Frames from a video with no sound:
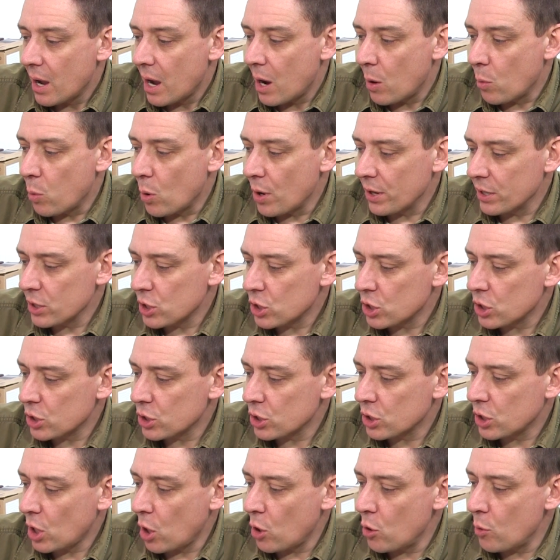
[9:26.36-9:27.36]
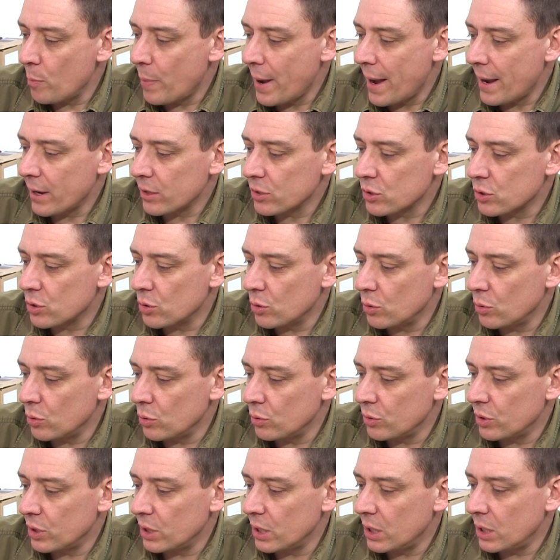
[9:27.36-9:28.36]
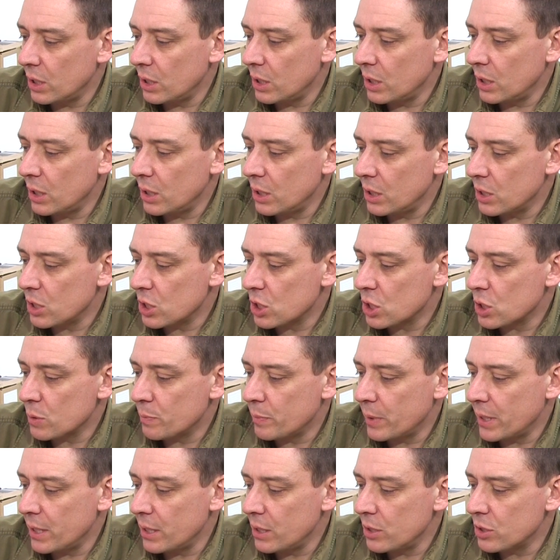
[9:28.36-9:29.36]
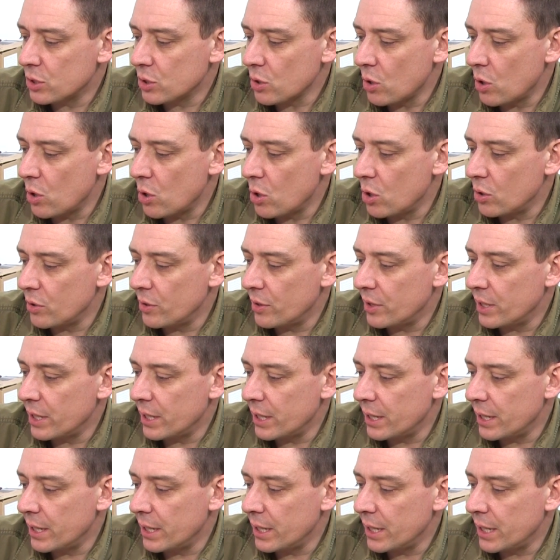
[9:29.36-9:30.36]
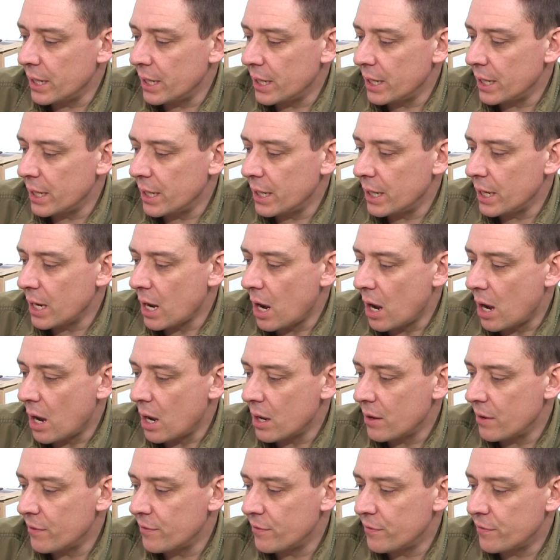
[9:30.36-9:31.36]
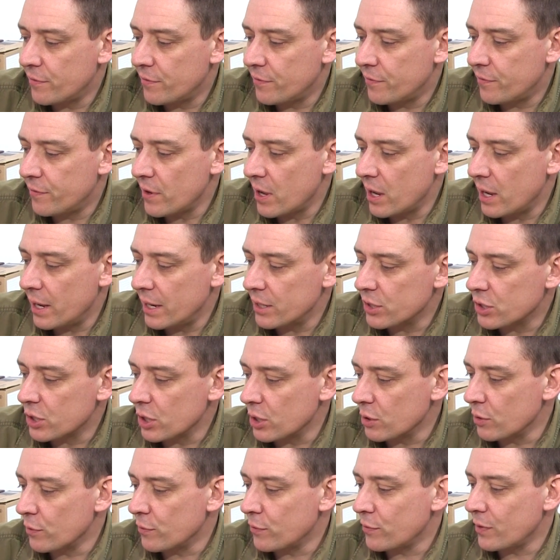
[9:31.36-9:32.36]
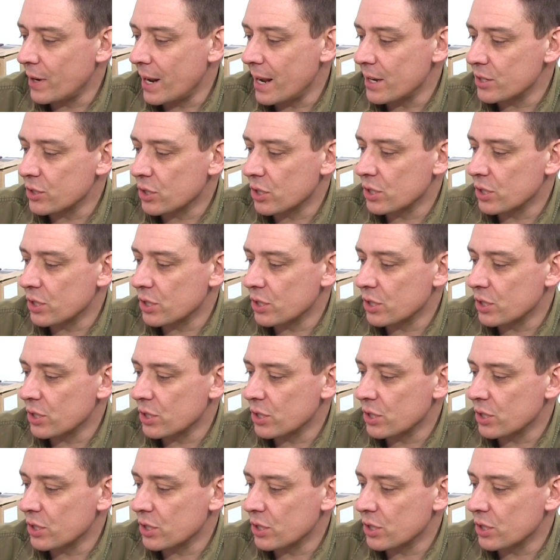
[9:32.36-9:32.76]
I want to go back to the speeds on the internal flash,